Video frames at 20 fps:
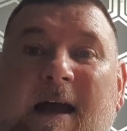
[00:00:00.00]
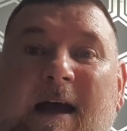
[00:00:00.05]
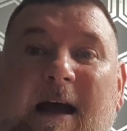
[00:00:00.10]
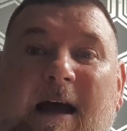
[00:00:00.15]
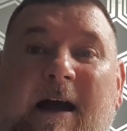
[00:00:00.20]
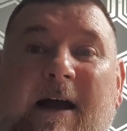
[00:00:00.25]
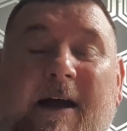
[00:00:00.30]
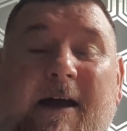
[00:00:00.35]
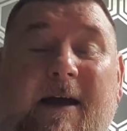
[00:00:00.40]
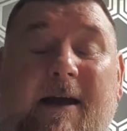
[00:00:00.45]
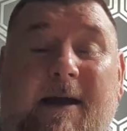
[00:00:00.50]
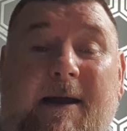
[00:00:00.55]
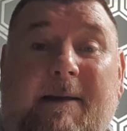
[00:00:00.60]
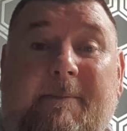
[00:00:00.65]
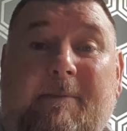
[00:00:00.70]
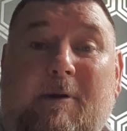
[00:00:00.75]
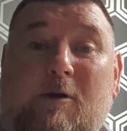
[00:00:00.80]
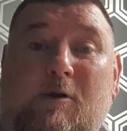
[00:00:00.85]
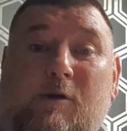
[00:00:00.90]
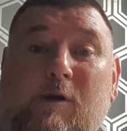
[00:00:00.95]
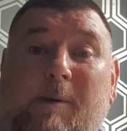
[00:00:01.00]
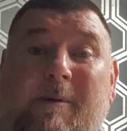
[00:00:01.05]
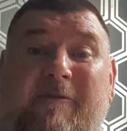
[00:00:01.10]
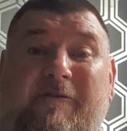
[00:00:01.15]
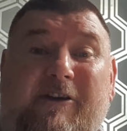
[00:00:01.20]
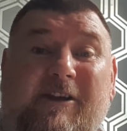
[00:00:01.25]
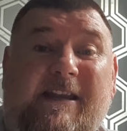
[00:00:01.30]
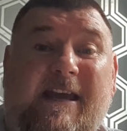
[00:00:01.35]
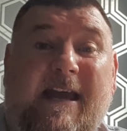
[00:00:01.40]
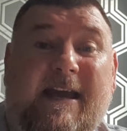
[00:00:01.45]
Club
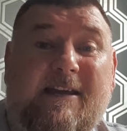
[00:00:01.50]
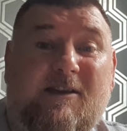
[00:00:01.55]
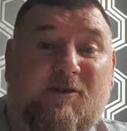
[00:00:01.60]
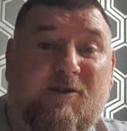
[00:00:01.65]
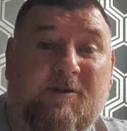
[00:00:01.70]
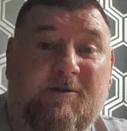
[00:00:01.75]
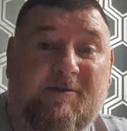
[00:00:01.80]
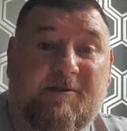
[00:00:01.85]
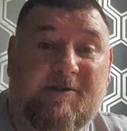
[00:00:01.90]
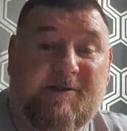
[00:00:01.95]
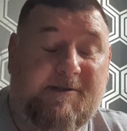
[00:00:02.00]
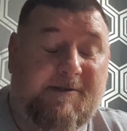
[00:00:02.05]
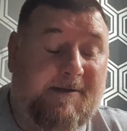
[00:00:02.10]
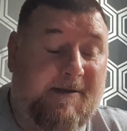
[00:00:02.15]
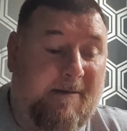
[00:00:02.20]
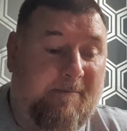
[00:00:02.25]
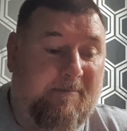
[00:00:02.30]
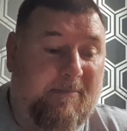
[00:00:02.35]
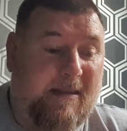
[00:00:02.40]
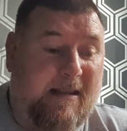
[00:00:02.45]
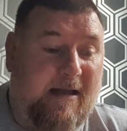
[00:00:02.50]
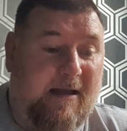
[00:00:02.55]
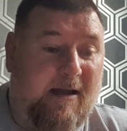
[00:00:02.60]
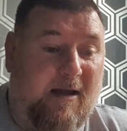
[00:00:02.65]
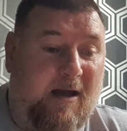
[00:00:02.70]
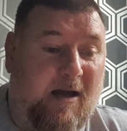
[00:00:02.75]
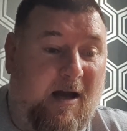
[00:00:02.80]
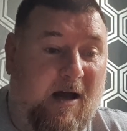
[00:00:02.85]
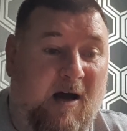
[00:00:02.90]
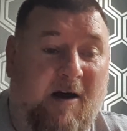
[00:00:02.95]
affiliations.
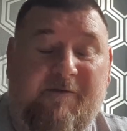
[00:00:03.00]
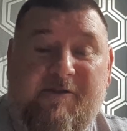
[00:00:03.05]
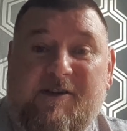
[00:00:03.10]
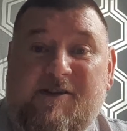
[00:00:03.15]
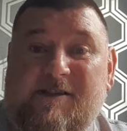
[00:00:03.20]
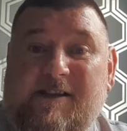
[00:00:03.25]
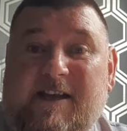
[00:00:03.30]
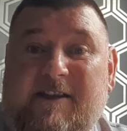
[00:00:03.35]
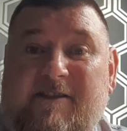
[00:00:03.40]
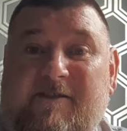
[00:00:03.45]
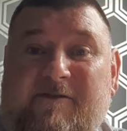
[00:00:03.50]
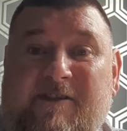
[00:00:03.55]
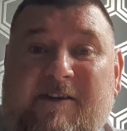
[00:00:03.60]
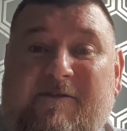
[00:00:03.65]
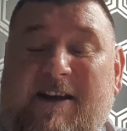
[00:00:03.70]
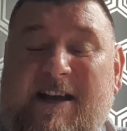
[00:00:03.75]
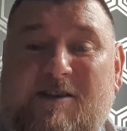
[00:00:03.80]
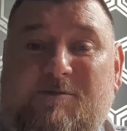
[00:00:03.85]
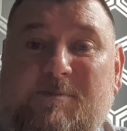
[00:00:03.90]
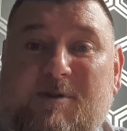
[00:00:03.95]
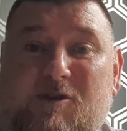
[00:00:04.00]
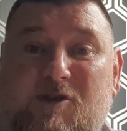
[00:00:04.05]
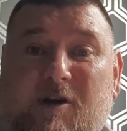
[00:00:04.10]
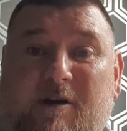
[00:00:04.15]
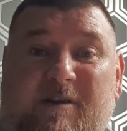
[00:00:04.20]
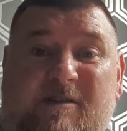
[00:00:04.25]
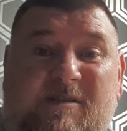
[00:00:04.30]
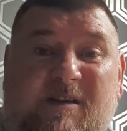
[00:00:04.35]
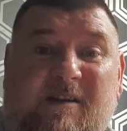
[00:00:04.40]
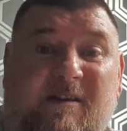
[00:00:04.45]
Obviously the vast
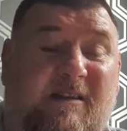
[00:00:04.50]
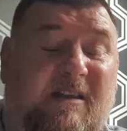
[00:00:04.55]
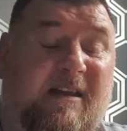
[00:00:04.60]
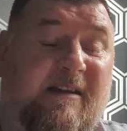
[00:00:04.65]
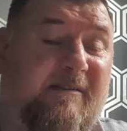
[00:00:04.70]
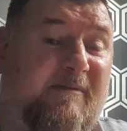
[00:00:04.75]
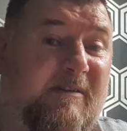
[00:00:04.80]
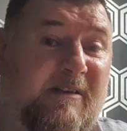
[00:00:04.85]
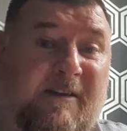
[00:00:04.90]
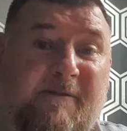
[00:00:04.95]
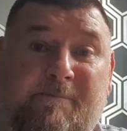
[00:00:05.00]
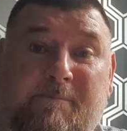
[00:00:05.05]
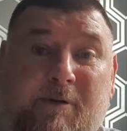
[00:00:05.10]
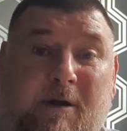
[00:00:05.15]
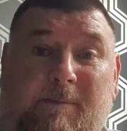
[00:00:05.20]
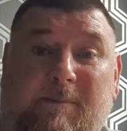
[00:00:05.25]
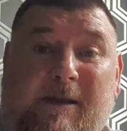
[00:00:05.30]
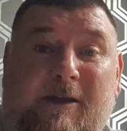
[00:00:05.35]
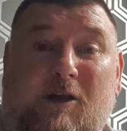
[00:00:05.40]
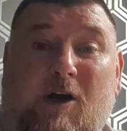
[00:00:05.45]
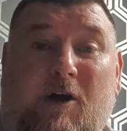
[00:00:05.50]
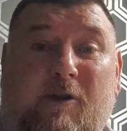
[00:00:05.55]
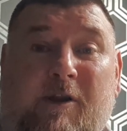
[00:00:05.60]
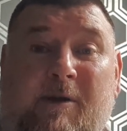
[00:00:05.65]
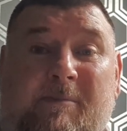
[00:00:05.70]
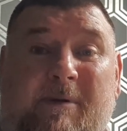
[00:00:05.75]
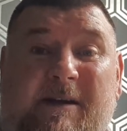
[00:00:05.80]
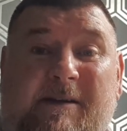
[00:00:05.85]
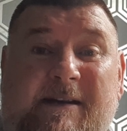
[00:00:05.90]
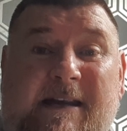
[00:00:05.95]
majority of you've probably got
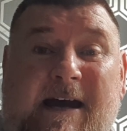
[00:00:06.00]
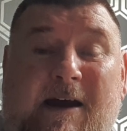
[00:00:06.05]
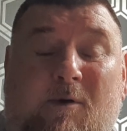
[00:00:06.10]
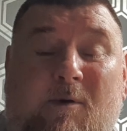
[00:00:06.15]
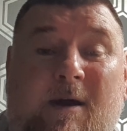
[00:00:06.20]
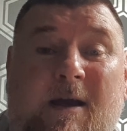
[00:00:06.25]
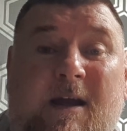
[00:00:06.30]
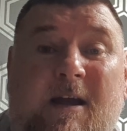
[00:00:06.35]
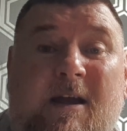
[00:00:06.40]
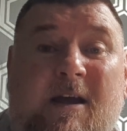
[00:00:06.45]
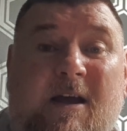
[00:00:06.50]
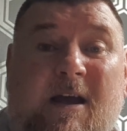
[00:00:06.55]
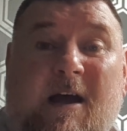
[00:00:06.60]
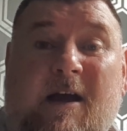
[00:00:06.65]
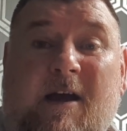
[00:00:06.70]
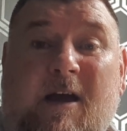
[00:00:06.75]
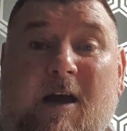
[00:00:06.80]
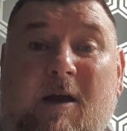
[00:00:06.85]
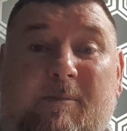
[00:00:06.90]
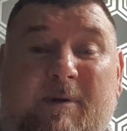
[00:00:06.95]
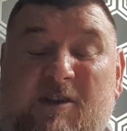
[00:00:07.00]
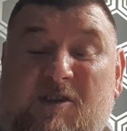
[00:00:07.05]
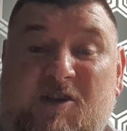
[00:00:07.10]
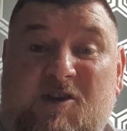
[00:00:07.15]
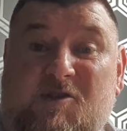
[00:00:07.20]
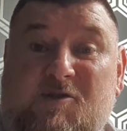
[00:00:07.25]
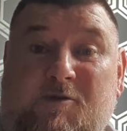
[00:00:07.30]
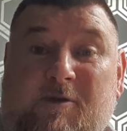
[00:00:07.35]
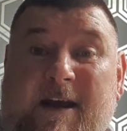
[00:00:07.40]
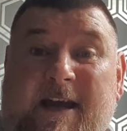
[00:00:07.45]
them in now. Which
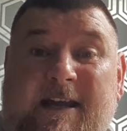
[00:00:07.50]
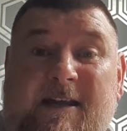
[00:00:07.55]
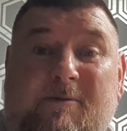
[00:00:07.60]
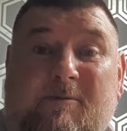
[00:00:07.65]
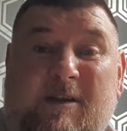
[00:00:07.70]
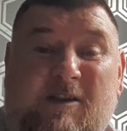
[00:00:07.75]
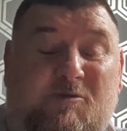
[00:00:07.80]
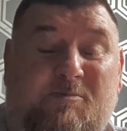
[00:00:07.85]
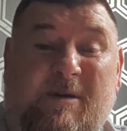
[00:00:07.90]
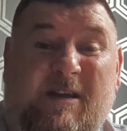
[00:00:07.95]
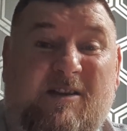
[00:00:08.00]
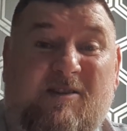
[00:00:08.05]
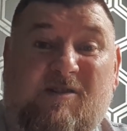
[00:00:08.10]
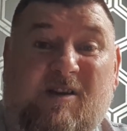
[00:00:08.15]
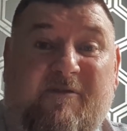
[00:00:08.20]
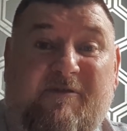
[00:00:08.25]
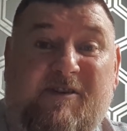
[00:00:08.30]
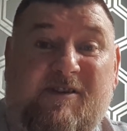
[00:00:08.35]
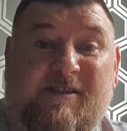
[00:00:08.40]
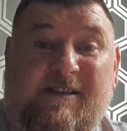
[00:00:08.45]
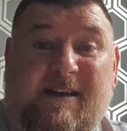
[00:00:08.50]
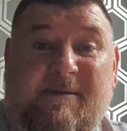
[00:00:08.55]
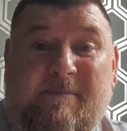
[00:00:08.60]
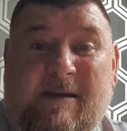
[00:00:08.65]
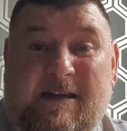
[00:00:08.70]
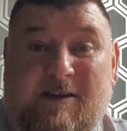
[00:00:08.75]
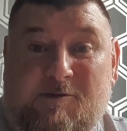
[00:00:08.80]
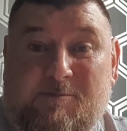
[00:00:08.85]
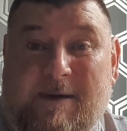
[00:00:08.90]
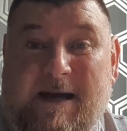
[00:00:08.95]
is great, which means obviously it
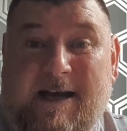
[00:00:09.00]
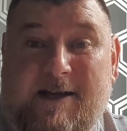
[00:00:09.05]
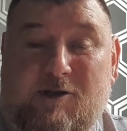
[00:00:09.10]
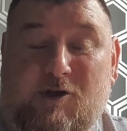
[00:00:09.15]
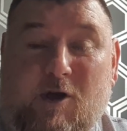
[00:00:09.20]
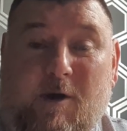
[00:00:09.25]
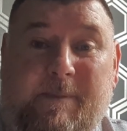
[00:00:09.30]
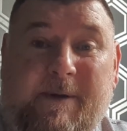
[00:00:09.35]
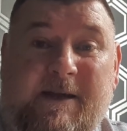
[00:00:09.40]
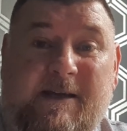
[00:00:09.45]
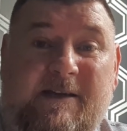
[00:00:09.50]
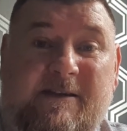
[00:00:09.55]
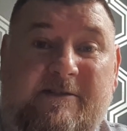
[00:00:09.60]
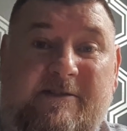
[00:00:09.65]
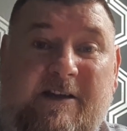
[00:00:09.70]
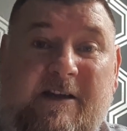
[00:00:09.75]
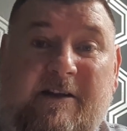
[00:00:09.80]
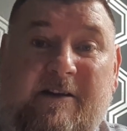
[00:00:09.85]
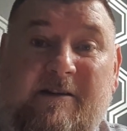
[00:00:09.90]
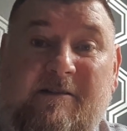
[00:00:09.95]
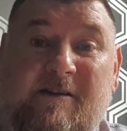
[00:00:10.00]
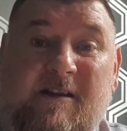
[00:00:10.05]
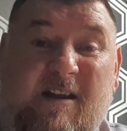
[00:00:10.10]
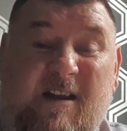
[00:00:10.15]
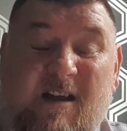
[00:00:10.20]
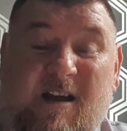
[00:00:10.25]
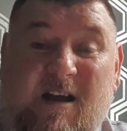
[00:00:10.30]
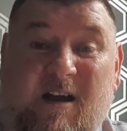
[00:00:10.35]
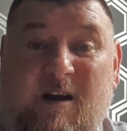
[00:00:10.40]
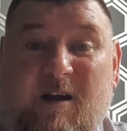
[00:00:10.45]
makes my job easier, and
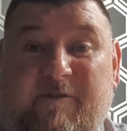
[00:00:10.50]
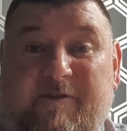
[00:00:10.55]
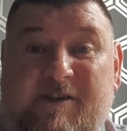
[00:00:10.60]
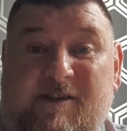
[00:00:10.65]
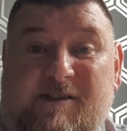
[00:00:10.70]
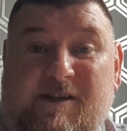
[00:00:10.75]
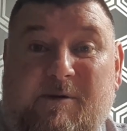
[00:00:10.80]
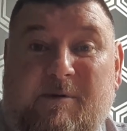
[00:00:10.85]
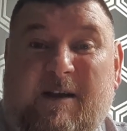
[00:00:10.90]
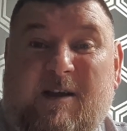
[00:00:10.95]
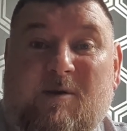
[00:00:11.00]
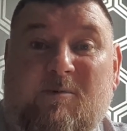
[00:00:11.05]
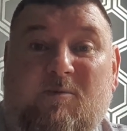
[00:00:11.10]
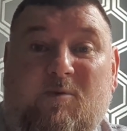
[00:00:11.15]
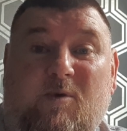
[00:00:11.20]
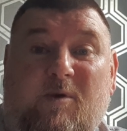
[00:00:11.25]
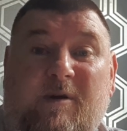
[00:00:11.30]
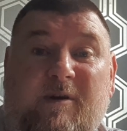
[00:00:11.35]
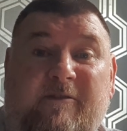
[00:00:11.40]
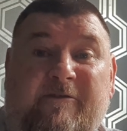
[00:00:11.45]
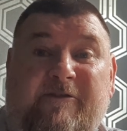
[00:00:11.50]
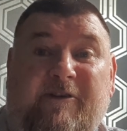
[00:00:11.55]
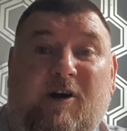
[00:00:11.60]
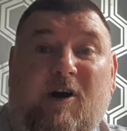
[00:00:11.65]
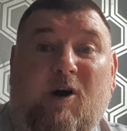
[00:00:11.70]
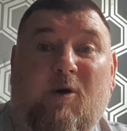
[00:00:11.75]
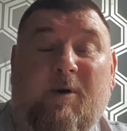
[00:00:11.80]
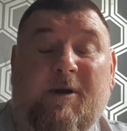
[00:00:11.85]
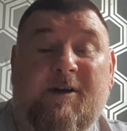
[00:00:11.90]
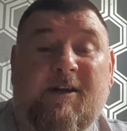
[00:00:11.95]
obviously we can work
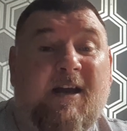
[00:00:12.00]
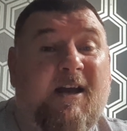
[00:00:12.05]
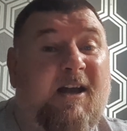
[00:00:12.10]
forward.